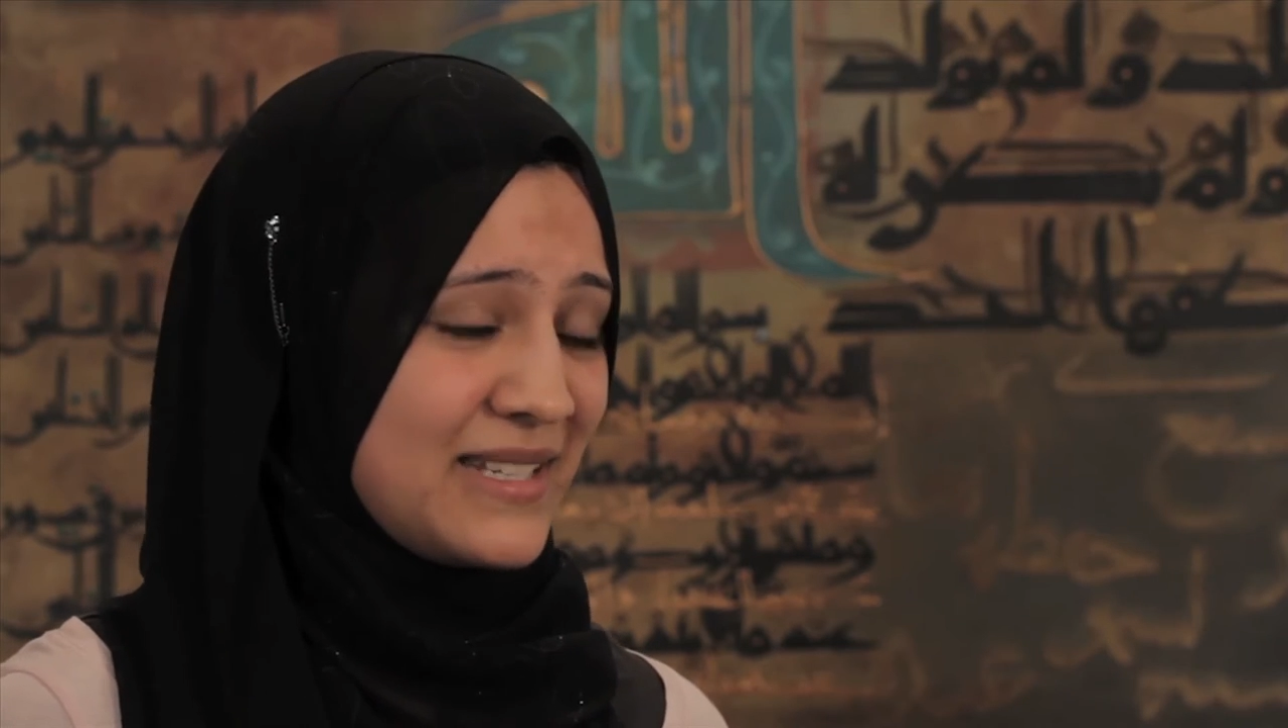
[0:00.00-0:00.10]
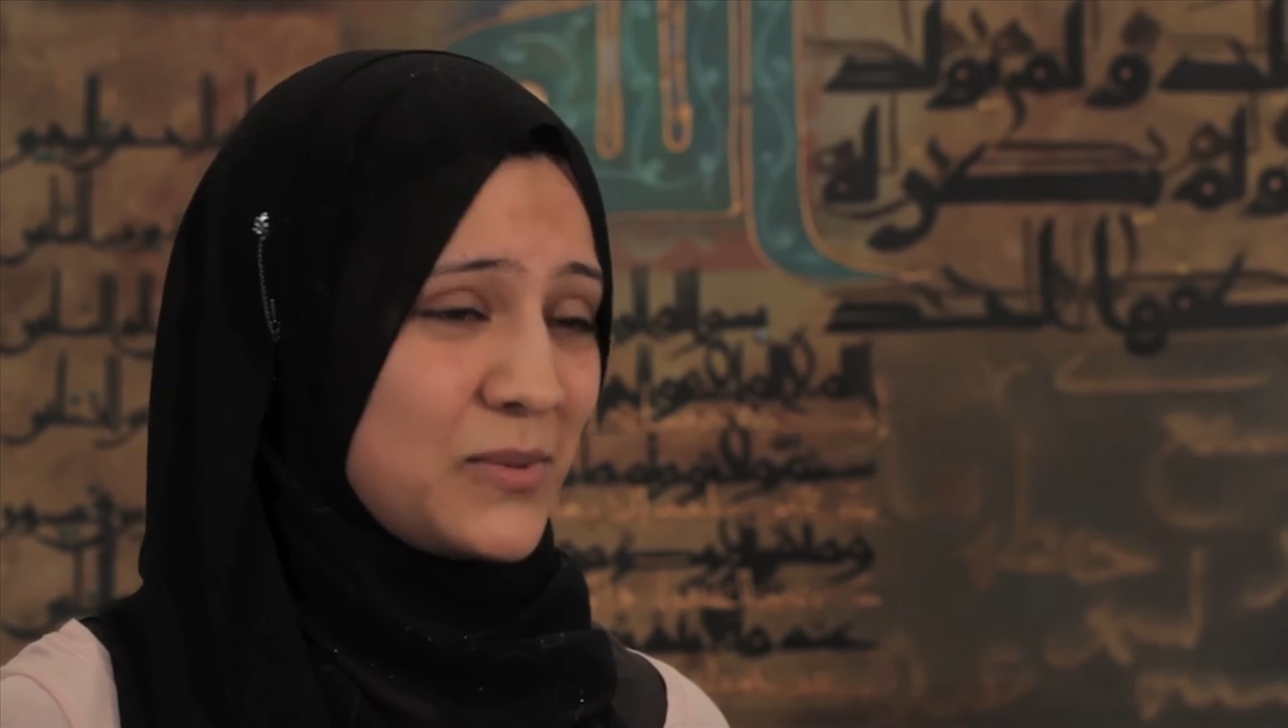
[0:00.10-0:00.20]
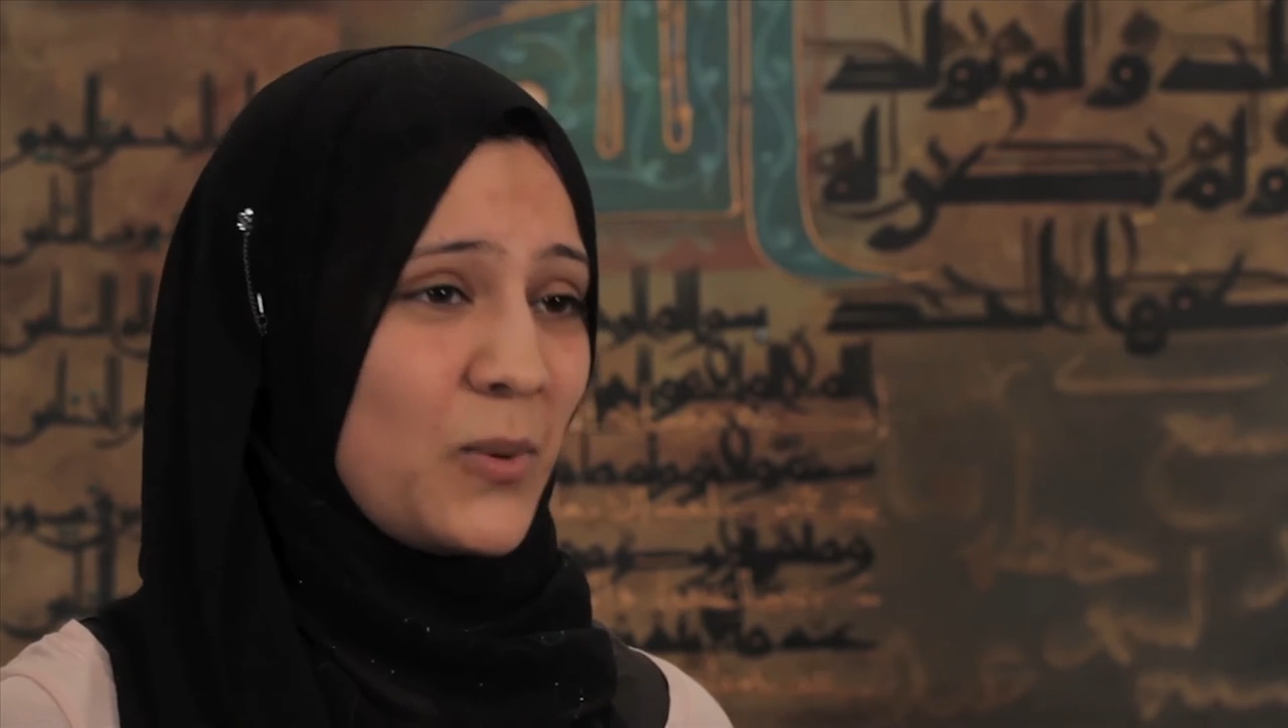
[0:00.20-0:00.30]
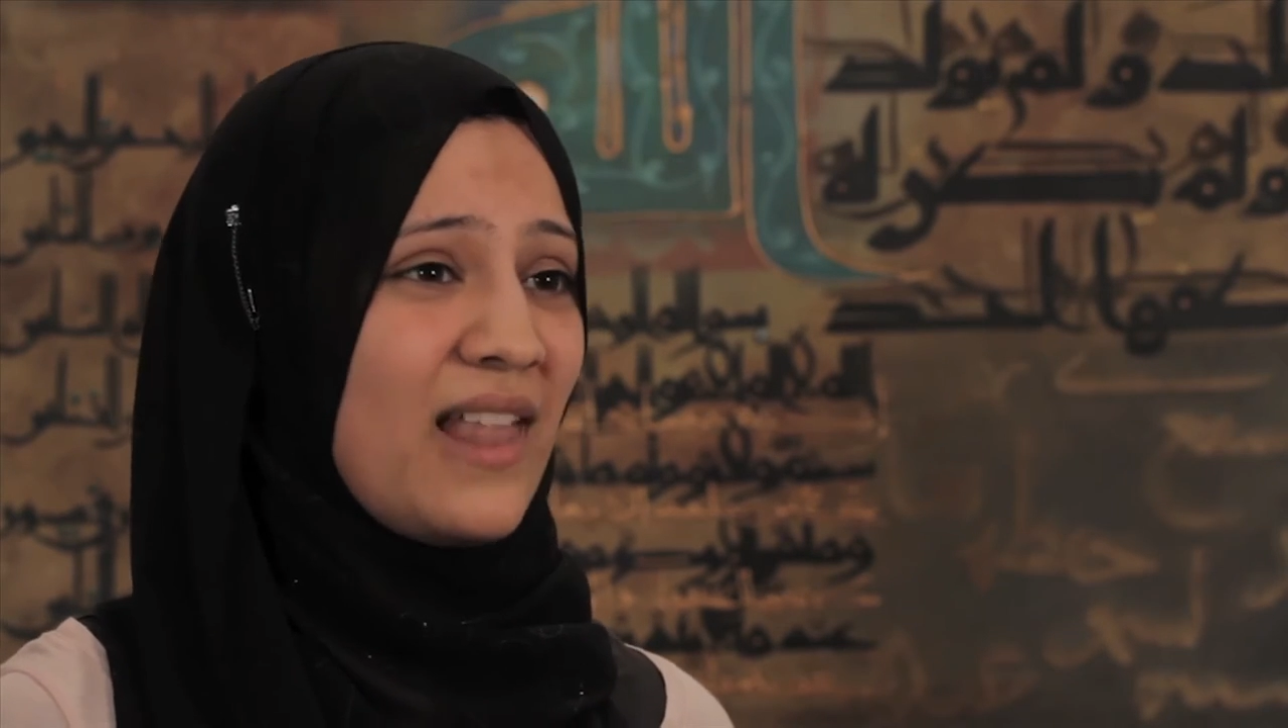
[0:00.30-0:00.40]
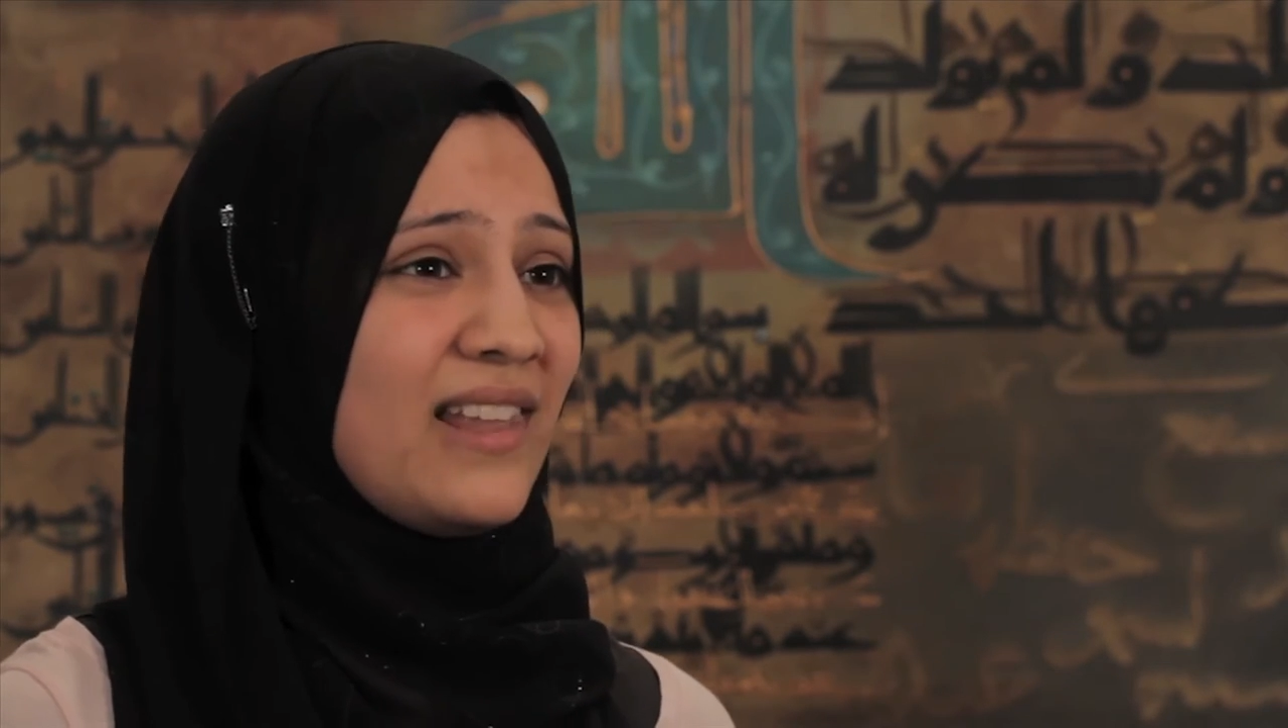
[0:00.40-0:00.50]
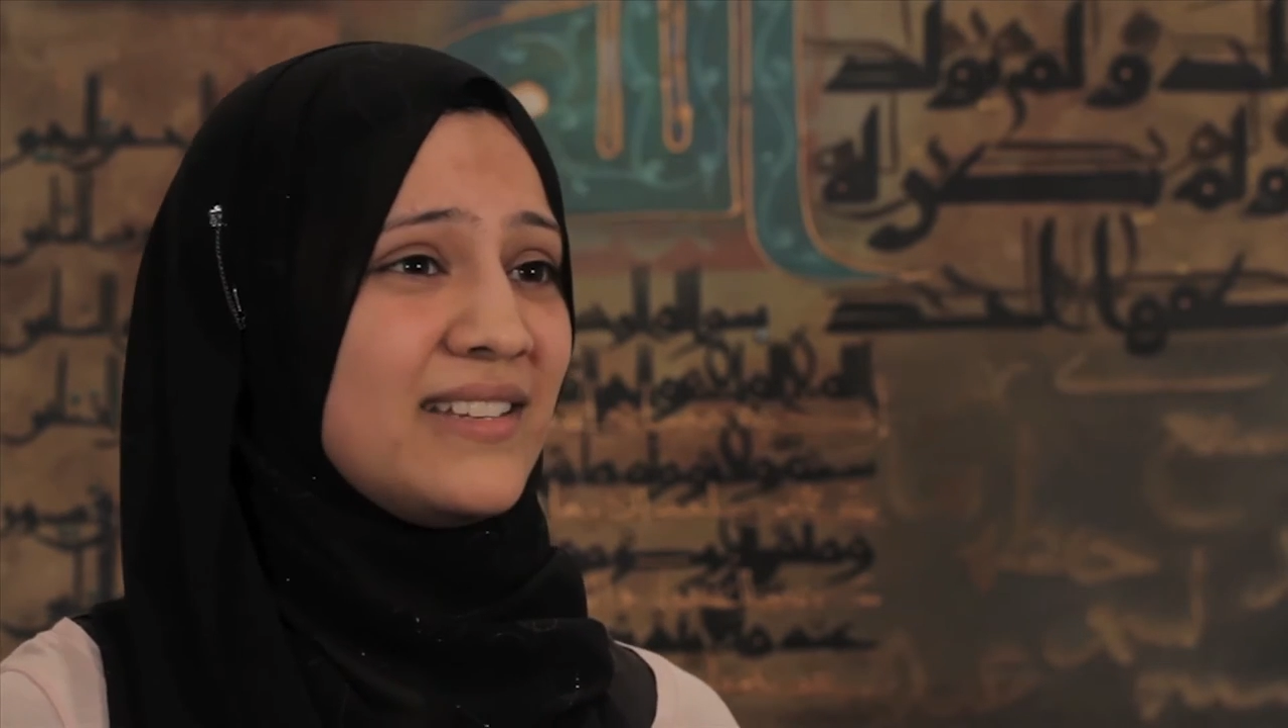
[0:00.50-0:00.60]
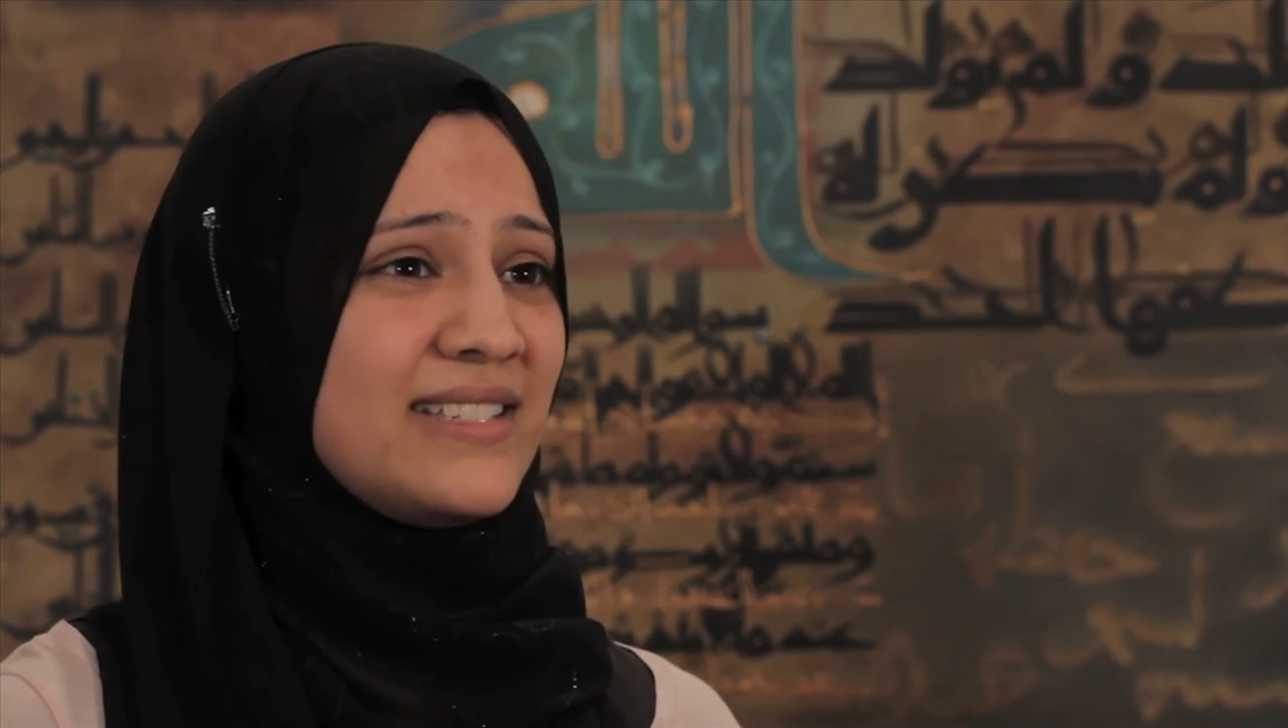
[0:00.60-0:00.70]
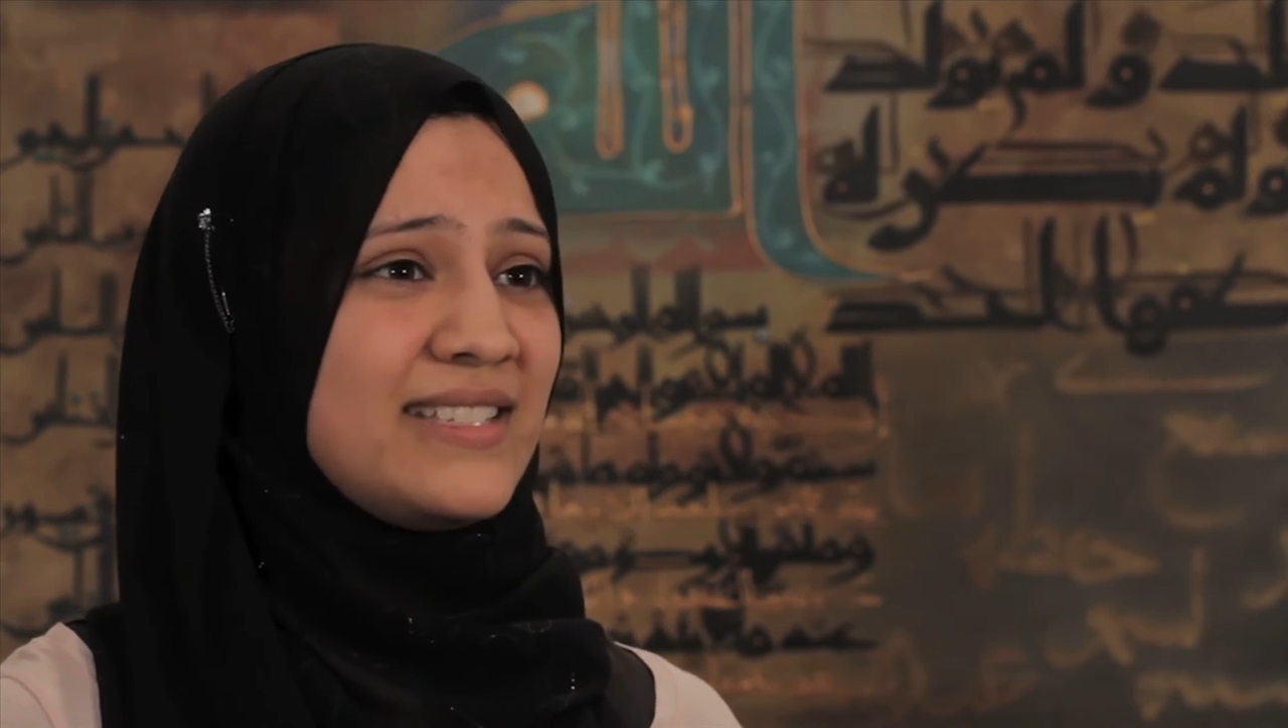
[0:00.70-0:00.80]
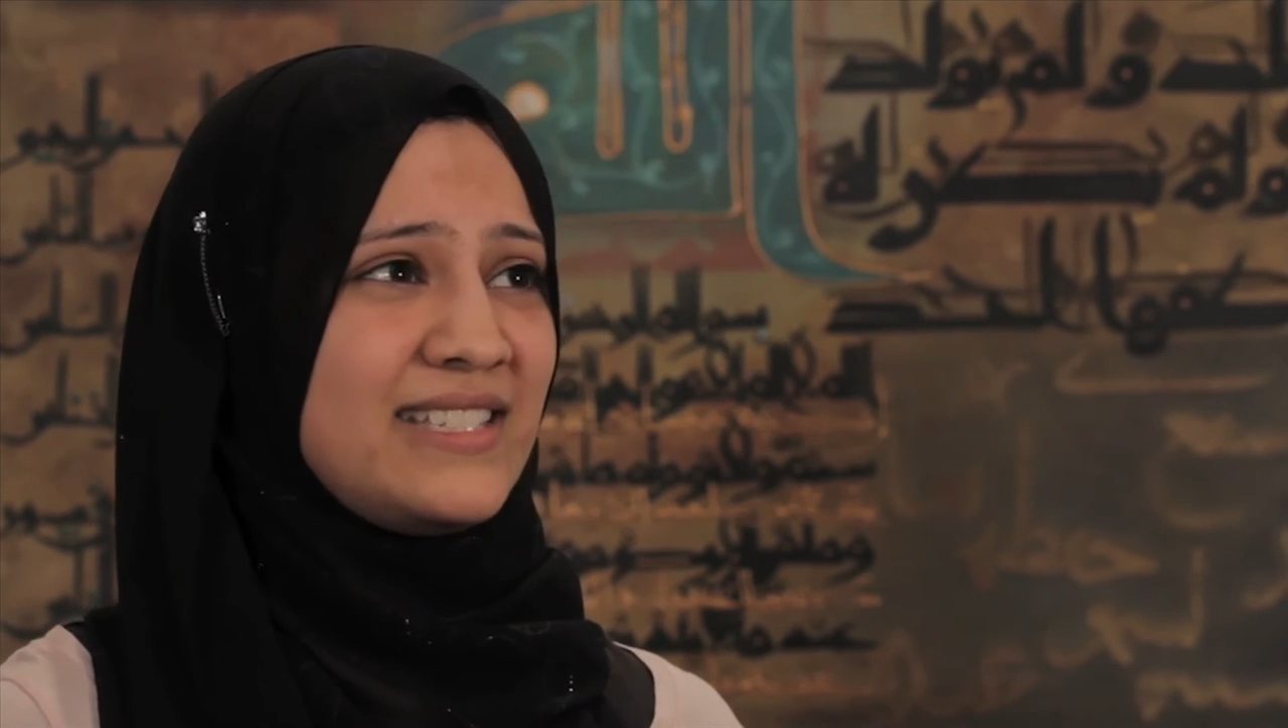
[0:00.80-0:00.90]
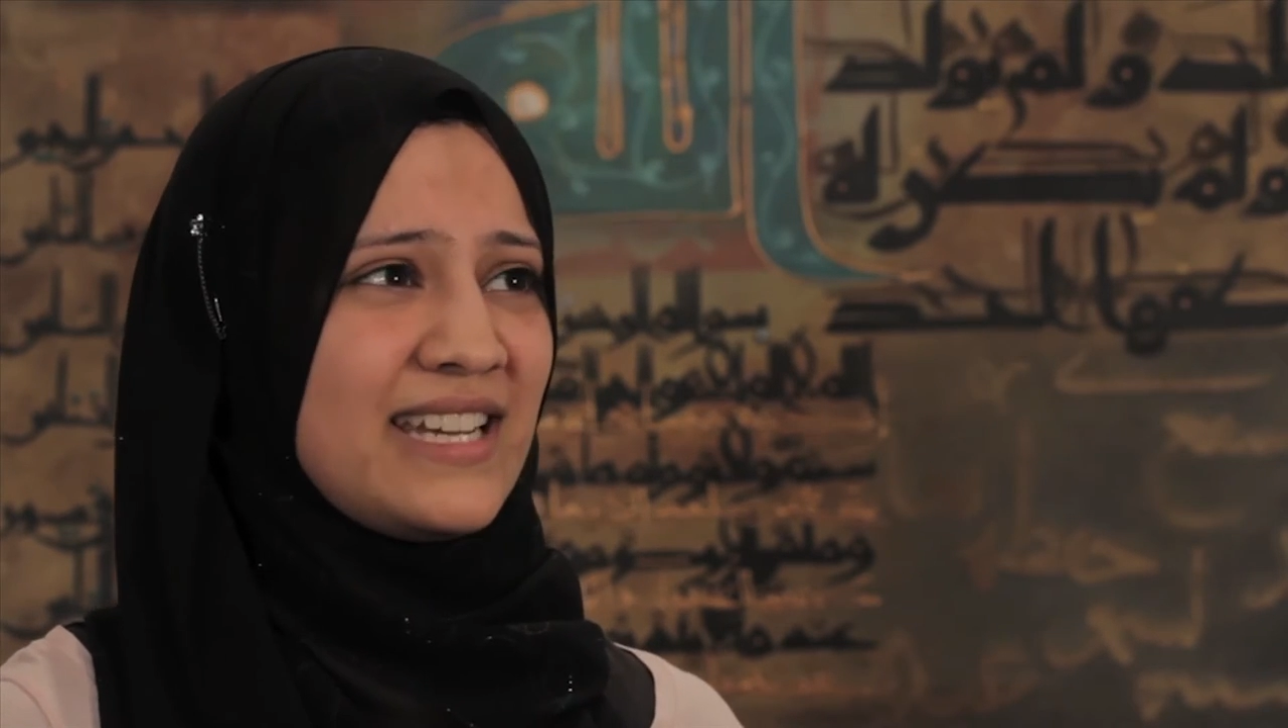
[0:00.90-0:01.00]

as well as